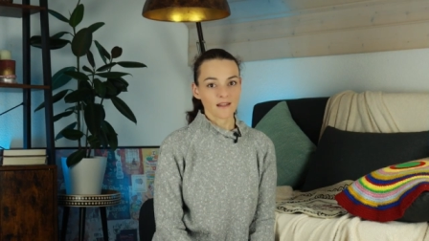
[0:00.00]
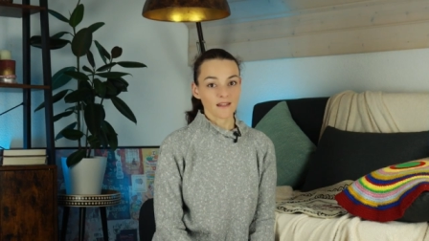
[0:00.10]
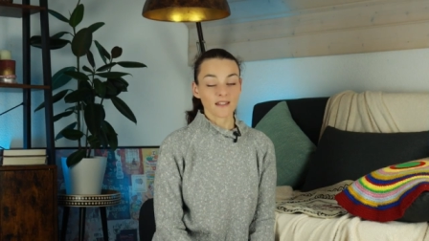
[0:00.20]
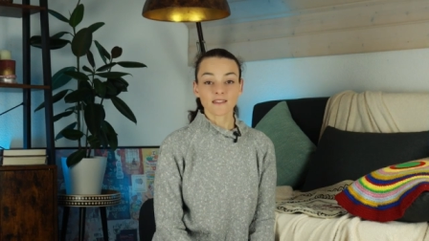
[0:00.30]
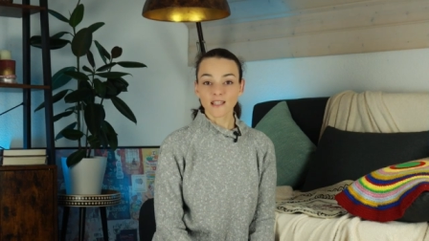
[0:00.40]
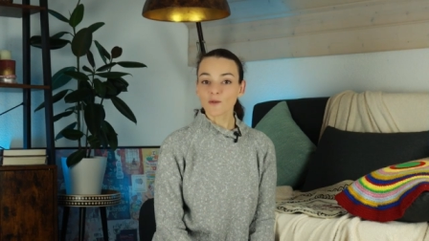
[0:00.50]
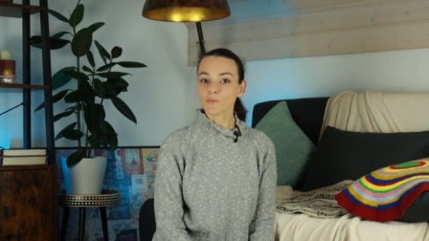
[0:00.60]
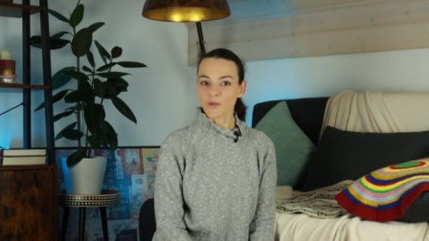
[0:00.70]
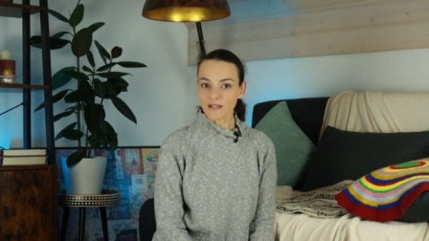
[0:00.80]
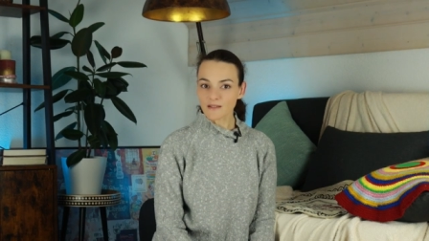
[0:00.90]
The same
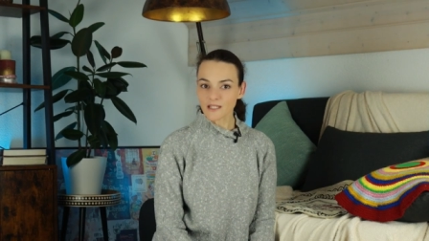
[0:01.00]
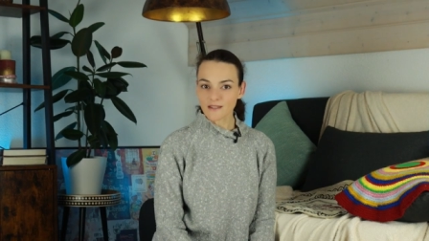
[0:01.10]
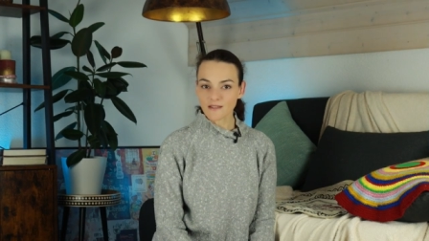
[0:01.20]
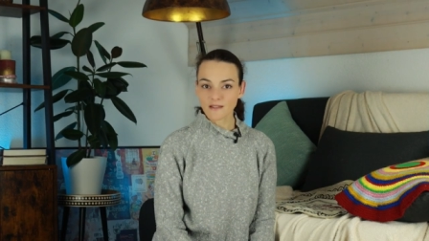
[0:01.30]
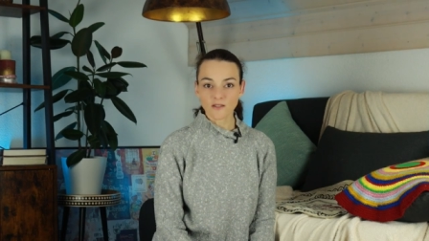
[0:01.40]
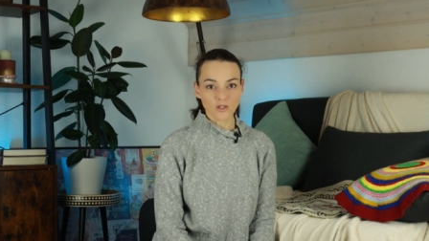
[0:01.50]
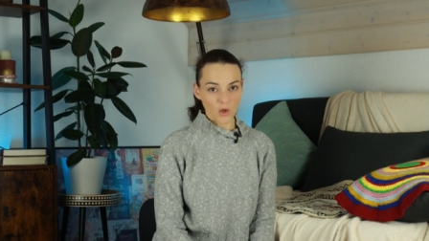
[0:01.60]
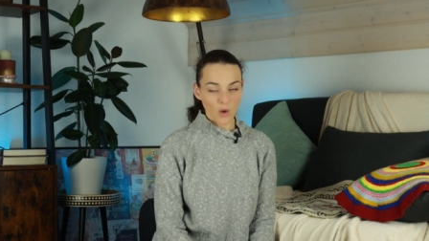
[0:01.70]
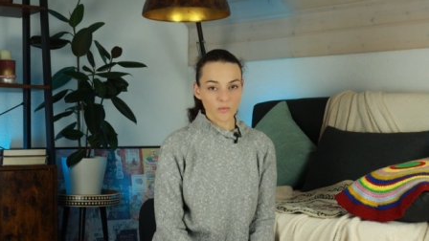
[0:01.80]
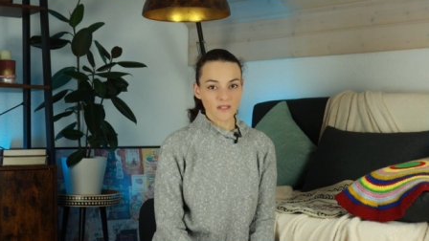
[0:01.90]
buildings,
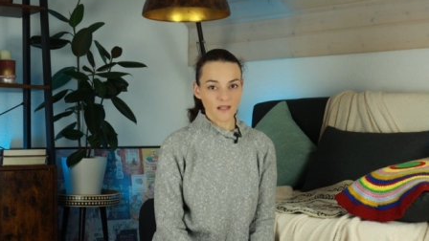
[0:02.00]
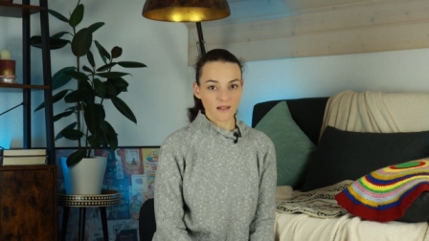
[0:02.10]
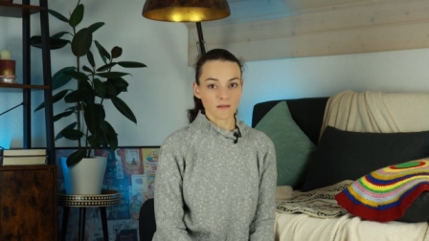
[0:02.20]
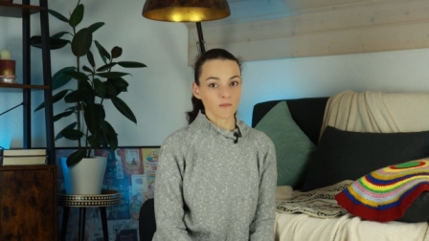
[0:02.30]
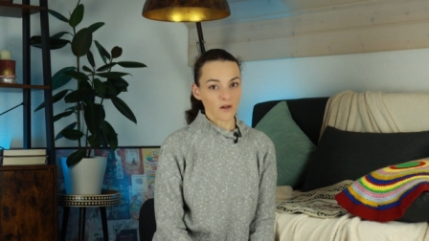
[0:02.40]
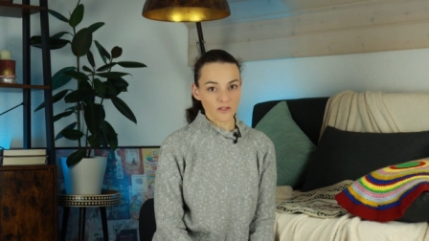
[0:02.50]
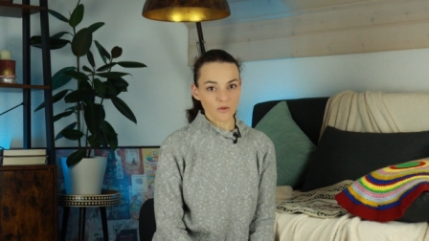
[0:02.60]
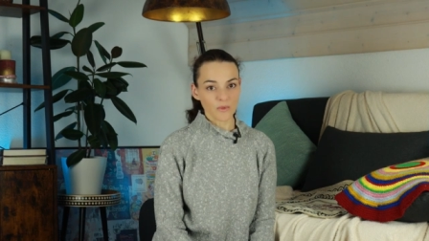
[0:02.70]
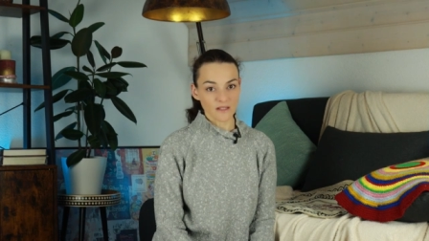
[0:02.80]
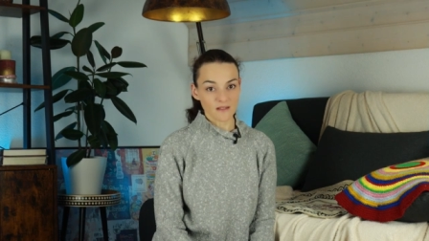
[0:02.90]
shops and
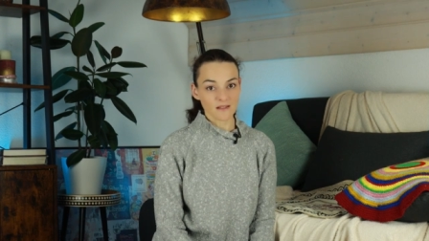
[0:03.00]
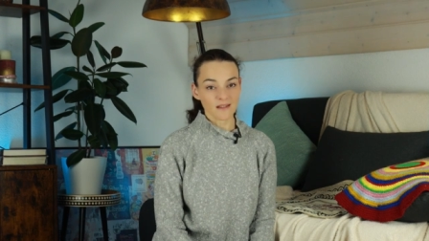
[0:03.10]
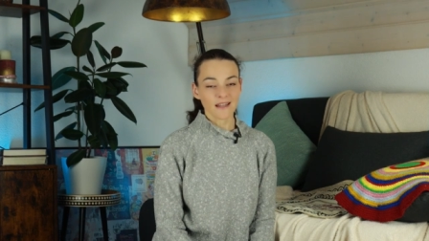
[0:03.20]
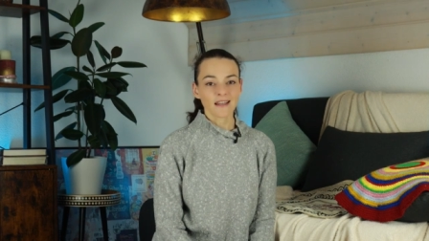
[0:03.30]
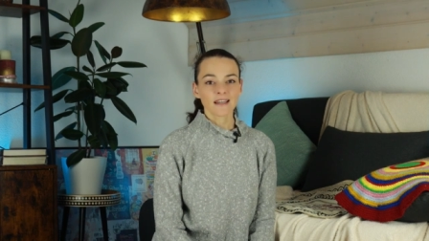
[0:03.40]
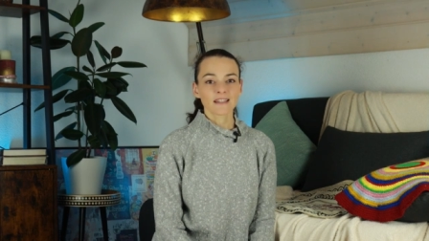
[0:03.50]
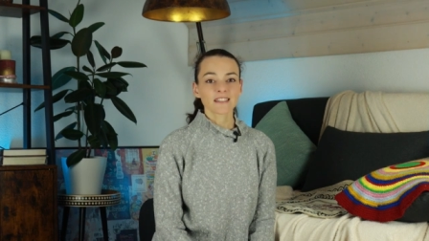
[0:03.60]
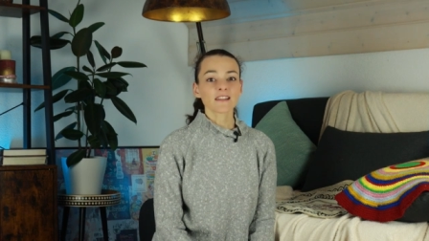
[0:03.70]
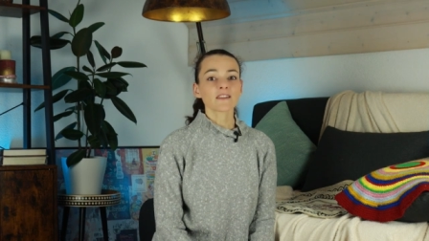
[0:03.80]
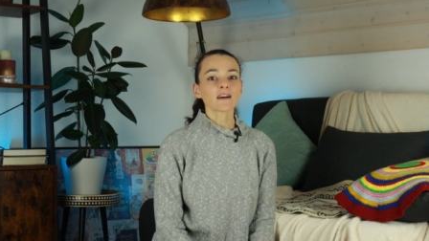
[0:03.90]
monuments,
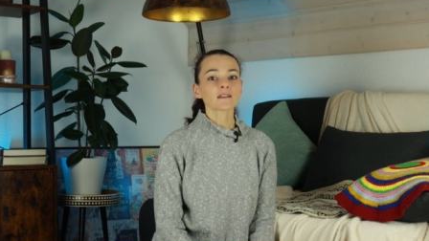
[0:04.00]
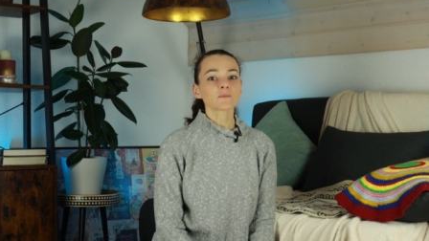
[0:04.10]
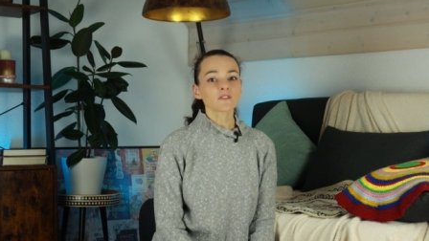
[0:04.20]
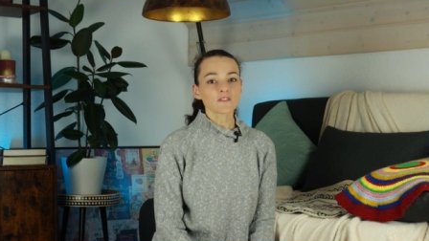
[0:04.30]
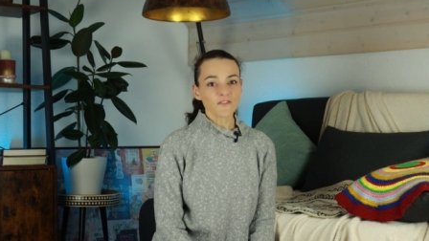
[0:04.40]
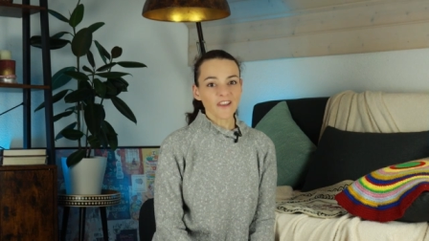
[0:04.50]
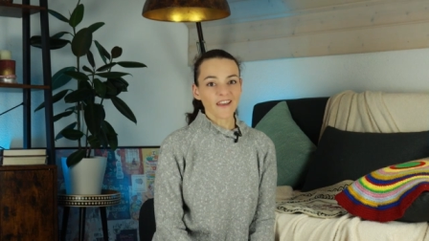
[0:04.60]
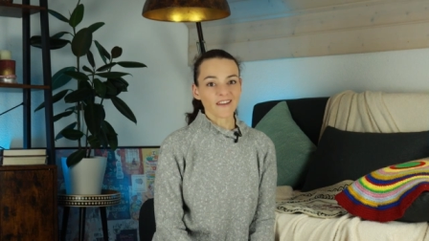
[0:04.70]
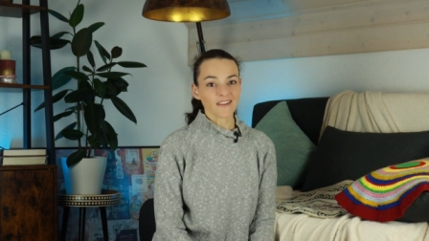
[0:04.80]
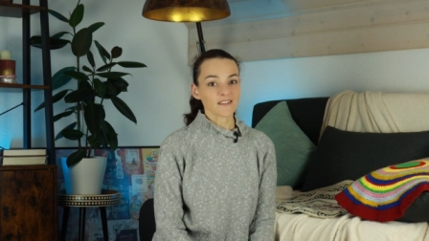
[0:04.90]
yet the
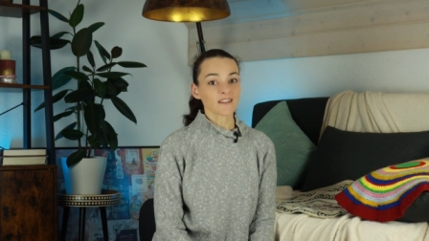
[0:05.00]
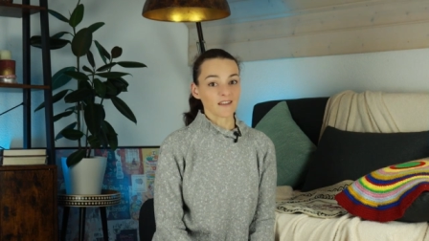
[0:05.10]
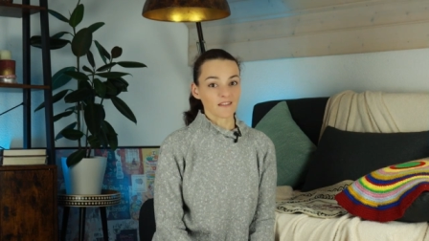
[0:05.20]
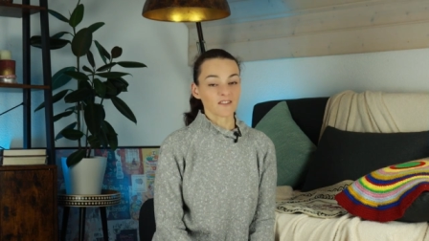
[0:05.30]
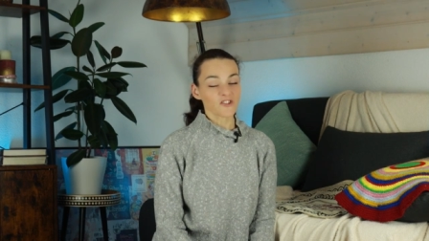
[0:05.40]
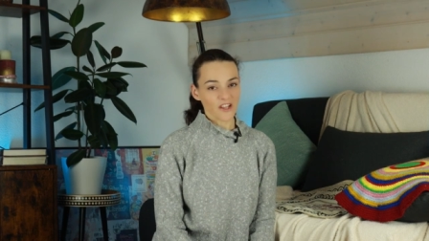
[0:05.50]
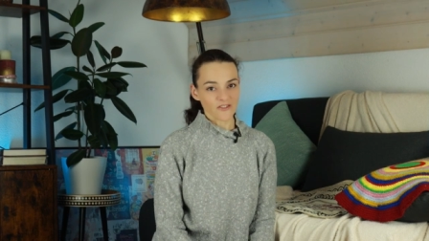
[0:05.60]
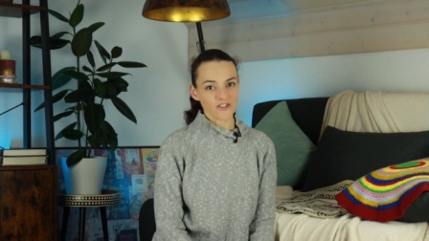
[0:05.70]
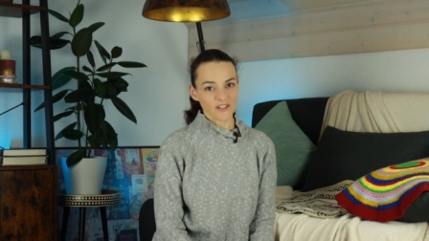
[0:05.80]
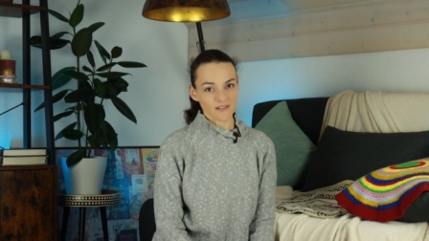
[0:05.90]
atmosphere is
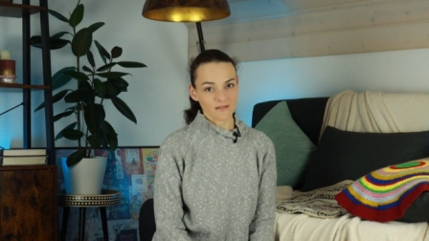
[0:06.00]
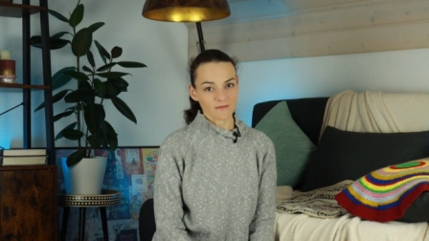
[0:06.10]
ever-changing.